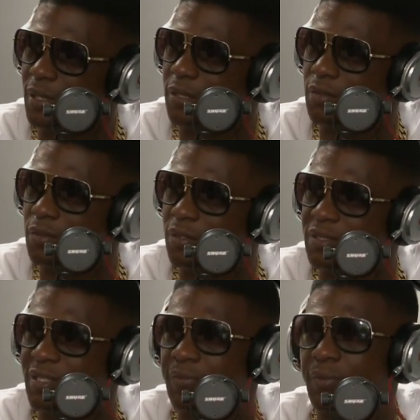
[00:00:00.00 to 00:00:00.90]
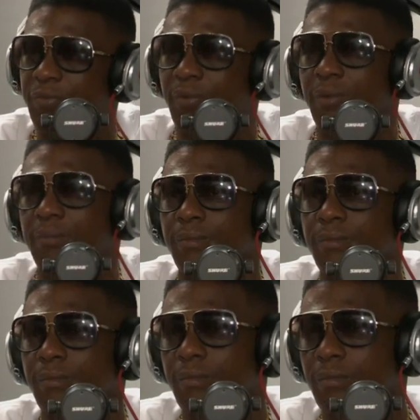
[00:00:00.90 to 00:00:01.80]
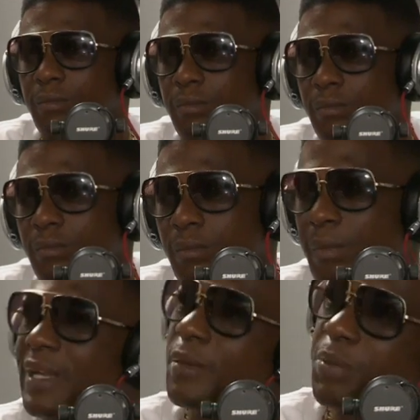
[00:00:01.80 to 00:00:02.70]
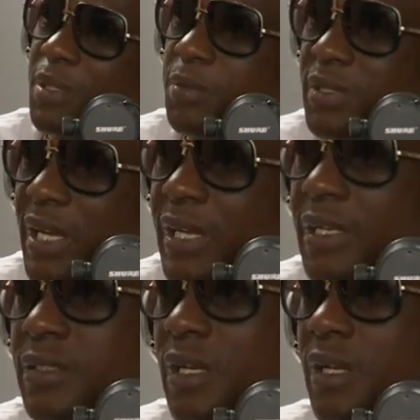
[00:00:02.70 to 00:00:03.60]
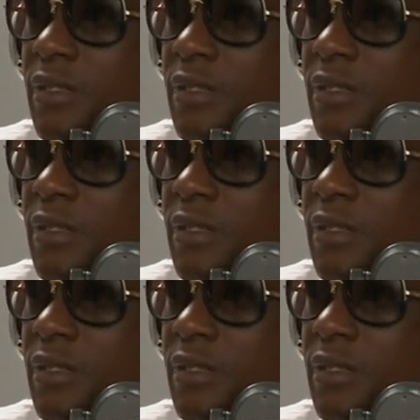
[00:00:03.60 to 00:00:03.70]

way. You know, it's different from making people dance. Like,